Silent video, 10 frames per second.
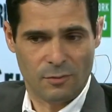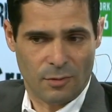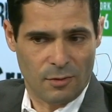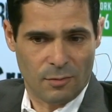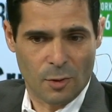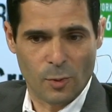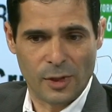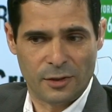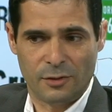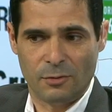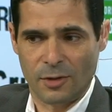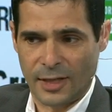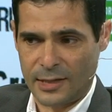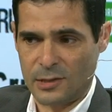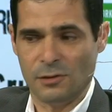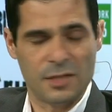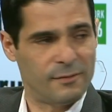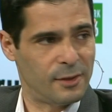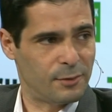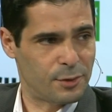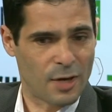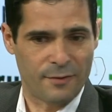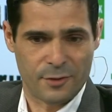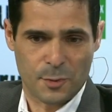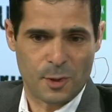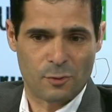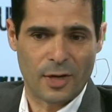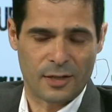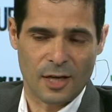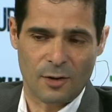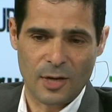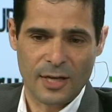We, we're willing to work exclusively with drivers, but right now